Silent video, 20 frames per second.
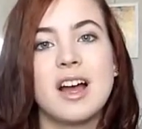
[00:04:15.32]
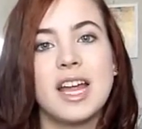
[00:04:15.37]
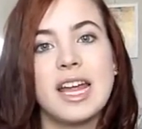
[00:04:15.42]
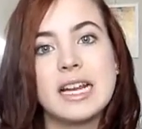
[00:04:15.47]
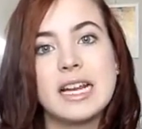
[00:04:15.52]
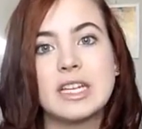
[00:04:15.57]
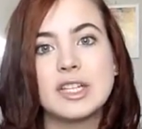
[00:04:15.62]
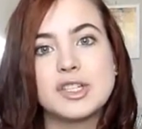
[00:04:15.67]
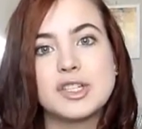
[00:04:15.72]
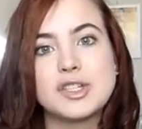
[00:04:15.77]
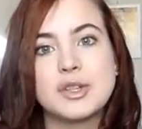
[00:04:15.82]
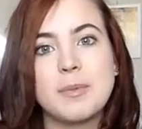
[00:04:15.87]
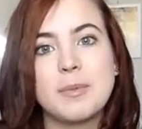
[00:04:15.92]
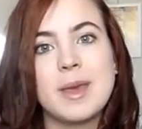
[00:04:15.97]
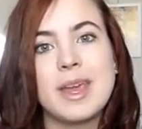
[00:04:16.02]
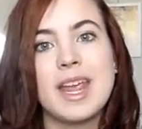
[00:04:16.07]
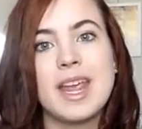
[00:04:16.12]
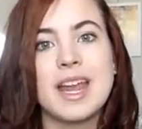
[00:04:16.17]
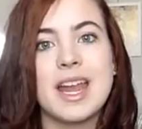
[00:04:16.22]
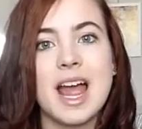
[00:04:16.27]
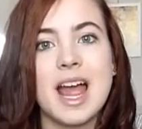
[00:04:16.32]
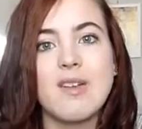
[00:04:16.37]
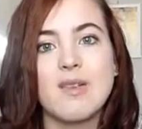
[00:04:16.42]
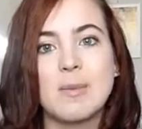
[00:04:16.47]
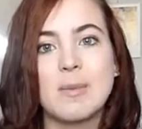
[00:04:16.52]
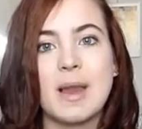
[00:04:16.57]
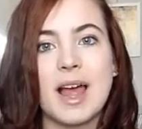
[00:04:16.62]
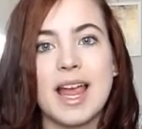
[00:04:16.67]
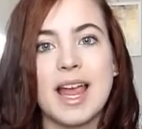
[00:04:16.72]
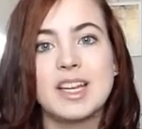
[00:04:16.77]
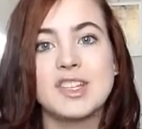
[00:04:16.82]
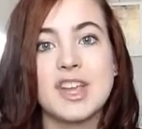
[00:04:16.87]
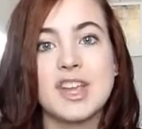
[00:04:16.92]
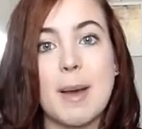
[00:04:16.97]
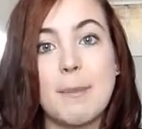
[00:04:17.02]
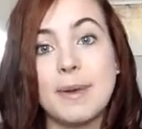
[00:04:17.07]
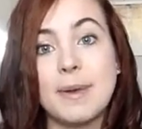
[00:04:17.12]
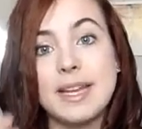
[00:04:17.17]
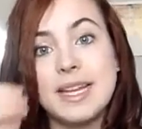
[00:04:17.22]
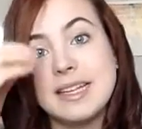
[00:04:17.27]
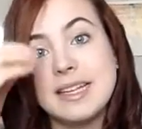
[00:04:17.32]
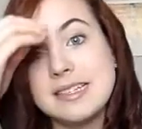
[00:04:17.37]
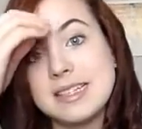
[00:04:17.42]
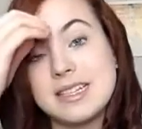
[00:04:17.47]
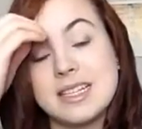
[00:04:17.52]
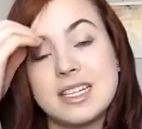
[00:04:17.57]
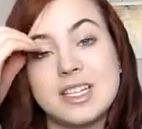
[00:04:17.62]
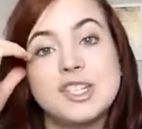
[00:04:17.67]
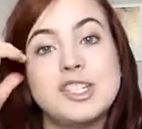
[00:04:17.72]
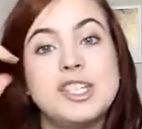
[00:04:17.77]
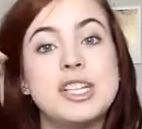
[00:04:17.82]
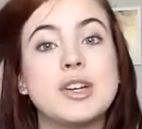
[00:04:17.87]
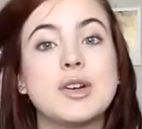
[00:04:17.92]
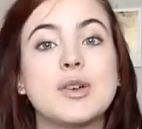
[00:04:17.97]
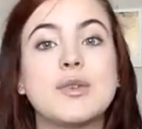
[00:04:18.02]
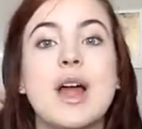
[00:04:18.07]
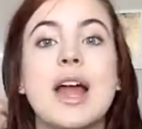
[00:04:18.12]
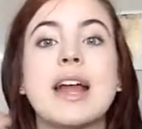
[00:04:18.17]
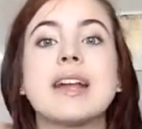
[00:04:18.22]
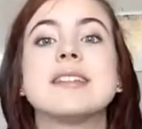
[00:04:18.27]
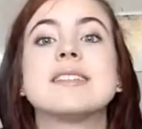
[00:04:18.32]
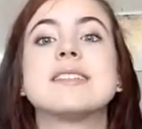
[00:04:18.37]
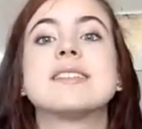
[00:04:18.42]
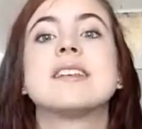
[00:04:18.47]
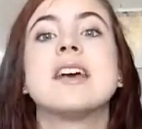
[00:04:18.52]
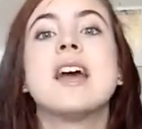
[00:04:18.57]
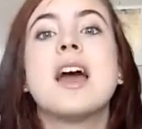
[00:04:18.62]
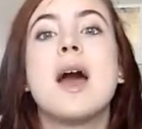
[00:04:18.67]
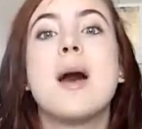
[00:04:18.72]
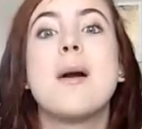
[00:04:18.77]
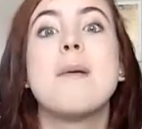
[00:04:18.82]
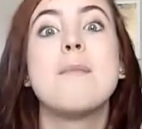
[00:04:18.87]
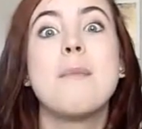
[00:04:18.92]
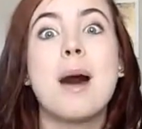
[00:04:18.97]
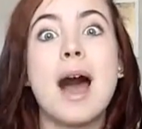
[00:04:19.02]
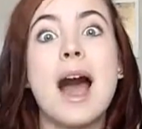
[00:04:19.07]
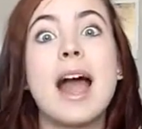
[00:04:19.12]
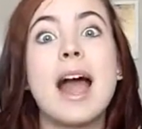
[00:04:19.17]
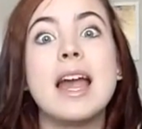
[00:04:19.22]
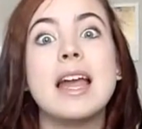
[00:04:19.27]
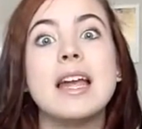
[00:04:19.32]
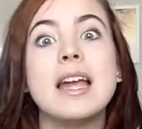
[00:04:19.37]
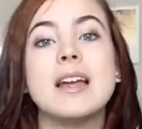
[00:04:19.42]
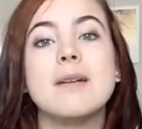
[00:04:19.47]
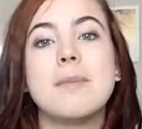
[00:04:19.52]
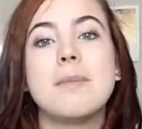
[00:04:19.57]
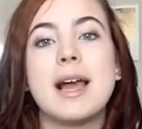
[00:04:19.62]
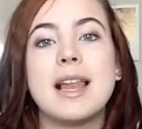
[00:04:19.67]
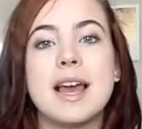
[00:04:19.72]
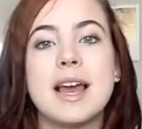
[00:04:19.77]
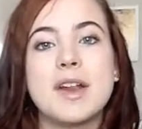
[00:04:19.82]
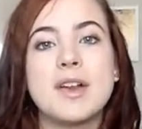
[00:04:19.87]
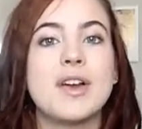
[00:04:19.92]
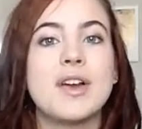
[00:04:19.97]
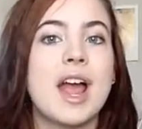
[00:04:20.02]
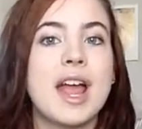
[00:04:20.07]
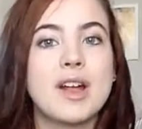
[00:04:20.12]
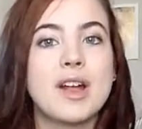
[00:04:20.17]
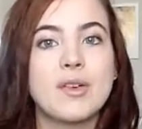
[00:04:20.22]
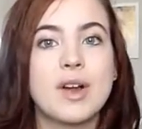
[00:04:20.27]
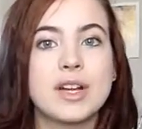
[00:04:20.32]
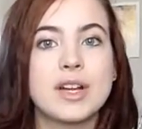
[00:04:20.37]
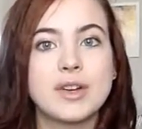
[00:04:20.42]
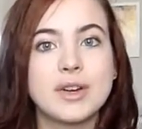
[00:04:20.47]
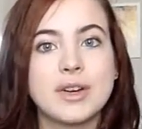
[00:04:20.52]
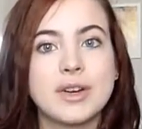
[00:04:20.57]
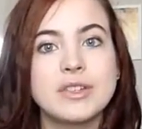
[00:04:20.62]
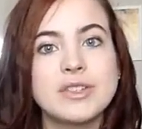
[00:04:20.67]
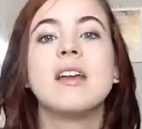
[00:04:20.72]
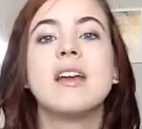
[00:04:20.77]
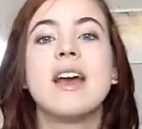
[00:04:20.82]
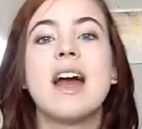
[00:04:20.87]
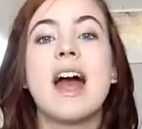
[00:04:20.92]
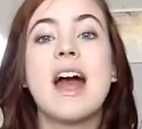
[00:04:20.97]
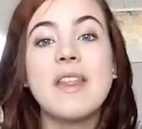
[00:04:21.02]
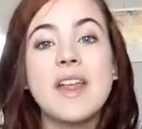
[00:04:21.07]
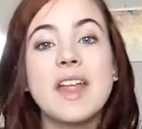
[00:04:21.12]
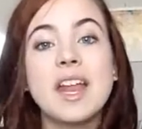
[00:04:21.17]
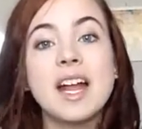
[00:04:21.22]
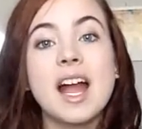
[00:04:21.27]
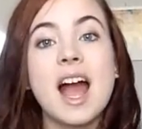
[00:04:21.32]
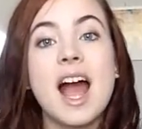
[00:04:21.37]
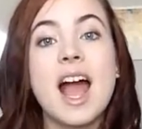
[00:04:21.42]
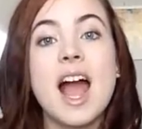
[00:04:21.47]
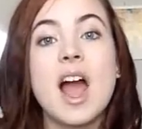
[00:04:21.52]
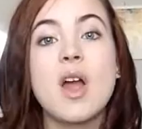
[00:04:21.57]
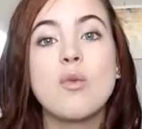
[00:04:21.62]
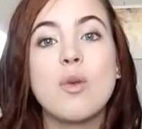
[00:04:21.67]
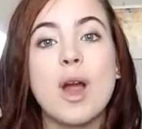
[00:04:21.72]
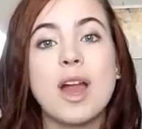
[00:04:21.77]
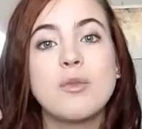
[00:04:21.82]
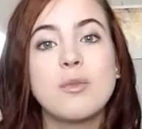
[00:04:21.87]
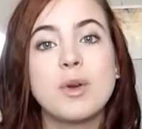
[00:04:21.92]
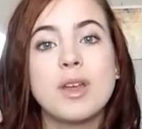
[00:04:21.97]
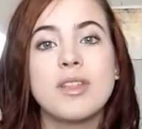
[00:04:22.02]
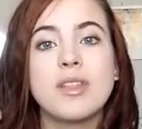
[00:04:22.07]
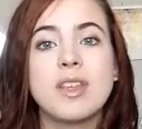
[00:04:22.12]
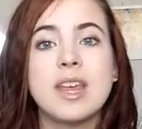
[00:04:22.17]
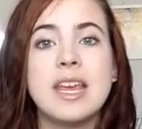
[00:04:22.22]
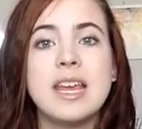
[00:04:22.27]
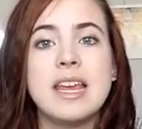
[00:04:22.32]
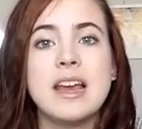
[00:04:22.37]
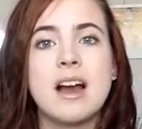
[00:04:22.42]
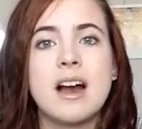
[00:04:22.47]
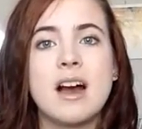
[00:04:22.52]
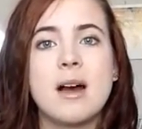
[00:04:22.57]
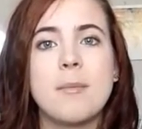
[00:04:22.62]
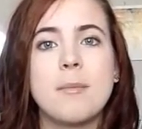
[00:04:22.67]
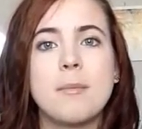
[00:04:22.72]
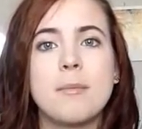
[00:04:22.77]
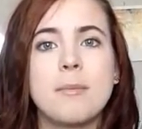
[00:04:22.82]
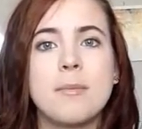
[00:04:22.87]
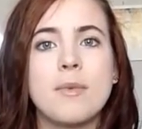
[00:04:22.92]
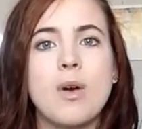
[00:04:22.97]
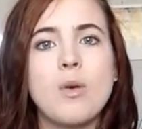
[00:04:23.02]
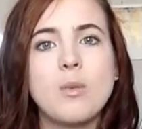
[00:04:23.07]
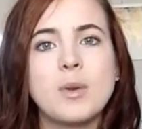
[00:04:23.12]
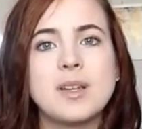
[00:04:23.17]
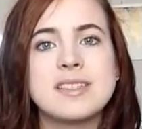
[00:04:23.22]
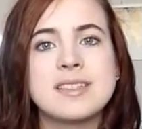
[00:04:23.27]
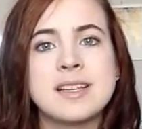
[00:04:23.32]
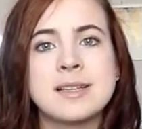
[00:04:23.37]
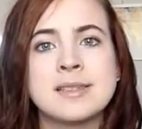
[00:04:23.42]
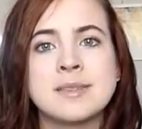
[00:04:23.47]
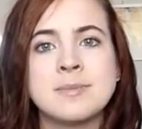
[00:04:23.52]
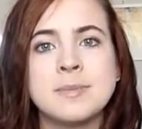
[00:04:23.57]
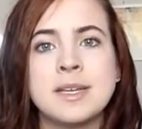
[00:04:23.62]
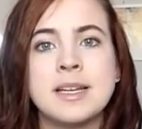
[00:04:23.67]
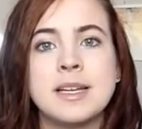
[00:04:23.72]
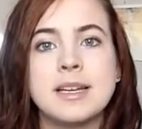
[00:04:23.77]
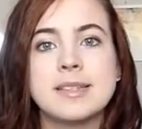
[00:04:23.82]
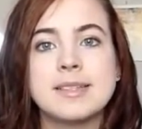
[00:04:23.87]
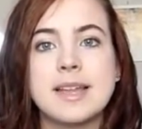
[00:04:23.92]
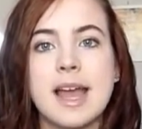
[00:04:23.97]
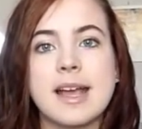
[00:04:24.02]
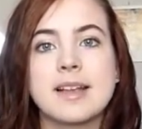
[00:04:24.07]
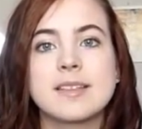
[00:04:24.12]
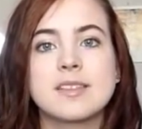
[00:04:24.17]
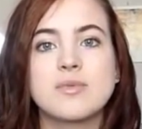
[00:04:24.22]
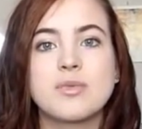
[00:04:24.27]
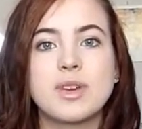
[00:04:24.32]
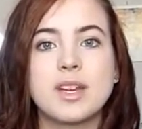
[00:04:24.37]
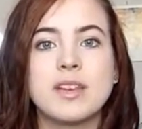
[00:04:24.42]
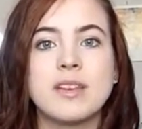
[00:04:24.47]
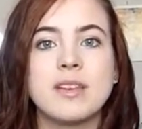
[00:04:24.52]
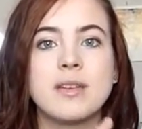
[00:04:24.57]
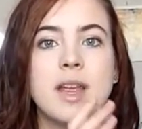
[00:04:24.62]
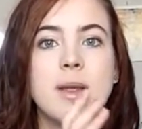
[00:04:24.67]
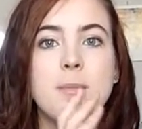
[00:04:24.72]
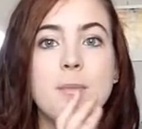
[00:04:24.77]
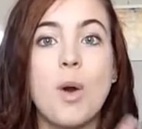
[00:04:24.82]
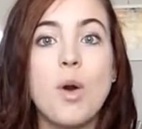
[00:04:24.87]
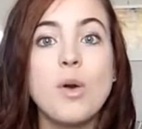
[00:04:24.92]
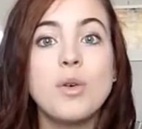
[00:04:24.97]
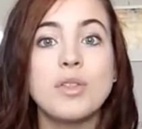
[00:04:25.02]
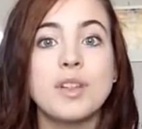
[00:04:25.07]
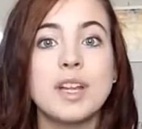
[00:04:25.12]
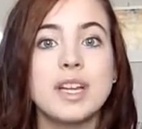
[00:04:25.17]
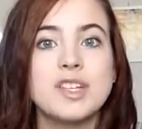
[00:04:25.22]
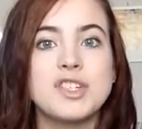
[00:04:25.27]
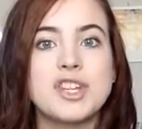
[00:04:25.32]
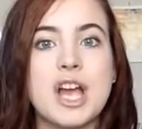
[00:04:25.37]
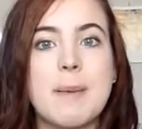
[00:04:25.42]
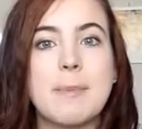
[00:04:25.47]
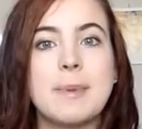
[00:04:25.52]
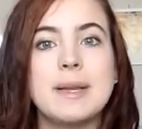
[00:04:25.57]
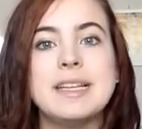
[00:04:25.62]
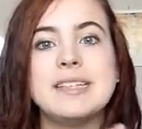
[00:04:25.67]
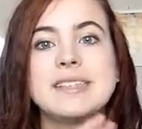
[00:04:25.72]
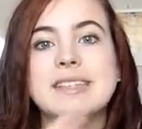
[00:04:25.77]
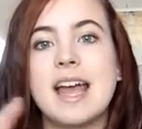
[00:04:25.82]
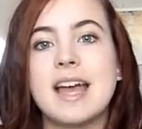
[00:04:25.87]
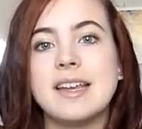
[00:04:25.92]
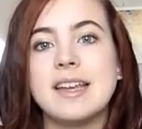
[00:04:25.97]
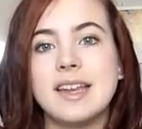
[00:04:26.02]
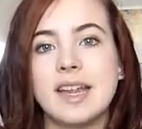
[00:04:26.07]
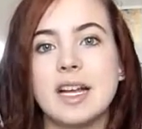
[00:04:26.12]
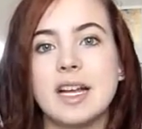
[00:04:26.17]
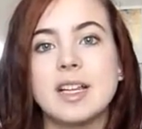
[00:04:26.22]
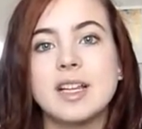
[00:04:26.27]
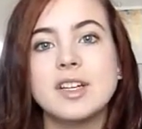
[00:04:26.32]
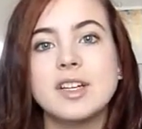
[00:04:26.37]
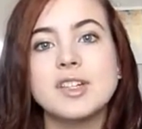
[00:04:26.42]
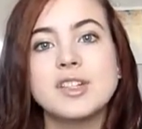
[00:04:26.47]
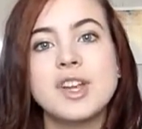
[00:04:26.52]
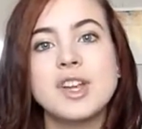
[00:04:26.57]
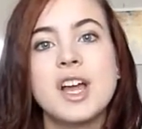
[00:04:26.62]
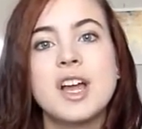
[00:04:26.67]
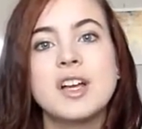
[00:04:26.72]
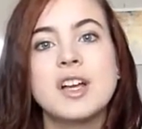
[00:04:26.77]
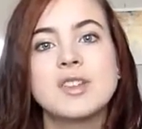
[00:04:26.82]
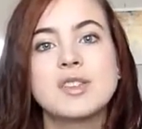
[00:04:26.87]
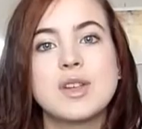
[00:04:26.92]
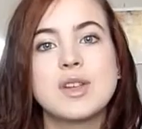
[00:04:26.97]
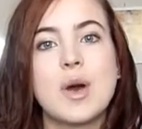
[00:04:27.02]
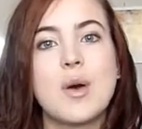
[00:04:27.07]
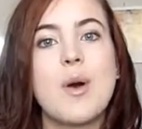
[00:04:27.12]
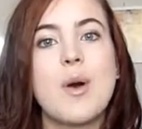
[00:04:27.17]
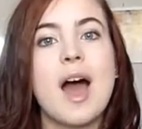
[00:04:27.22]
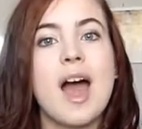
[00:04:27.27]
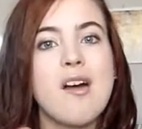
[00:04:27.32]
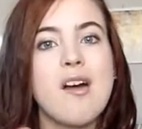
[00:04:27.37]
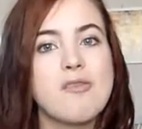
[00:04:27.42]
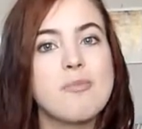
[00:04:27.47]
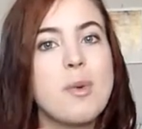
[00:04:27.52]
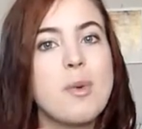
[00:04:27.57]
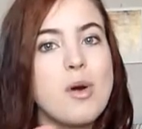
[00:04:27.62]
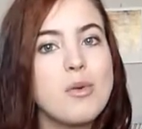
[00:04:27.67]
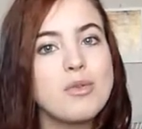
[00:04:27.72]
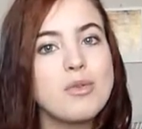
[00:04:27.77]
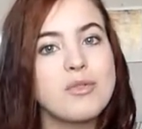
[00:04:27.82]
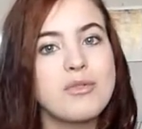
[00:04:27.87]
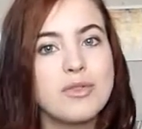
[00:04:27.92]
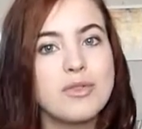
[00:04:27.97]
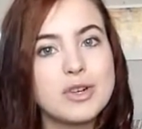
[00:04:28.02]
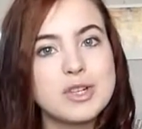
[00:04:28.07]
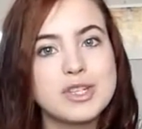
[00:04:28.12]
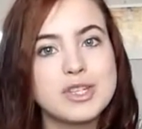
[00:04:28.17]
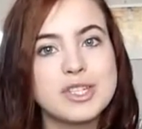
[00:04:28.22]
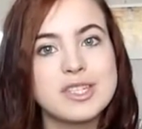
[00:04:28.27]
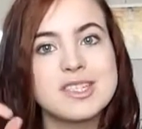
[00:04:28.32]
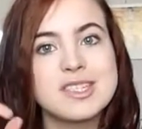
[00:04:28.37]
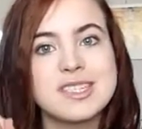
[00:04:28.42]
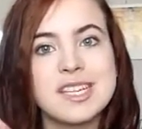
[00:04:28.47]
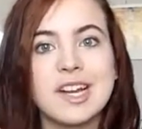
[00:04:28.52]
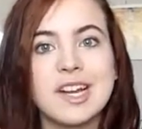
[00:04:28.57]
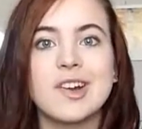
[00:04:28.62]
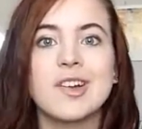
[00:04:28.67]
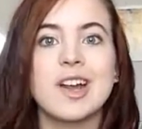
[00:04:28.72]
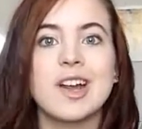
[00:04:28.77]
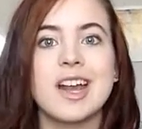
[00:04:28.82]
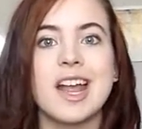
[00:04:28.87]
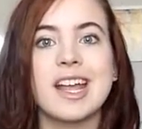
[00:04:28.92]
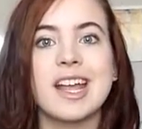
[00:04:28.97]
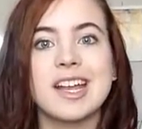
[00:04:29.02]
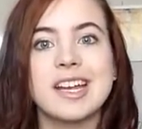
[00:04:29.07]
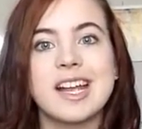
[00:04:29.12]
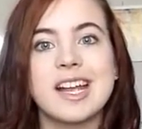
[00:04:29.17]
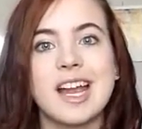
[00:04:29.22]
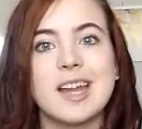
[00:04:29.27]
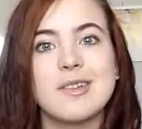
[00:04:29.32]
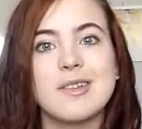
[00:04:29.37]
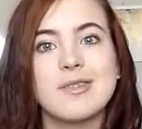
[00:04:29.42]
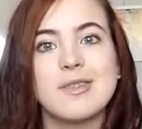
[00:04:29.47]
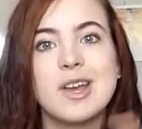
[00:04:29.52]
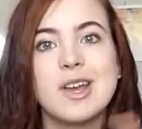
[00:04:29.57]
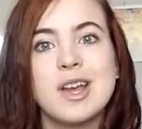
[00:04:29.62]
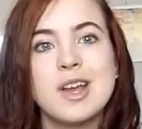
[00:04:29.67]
English to me, and I reply in Japanese, and then she corrects my letter and I correct hers. Another guy I write with, he always sends me a text written both in Japanese and English, so I have both versions there and I can kind of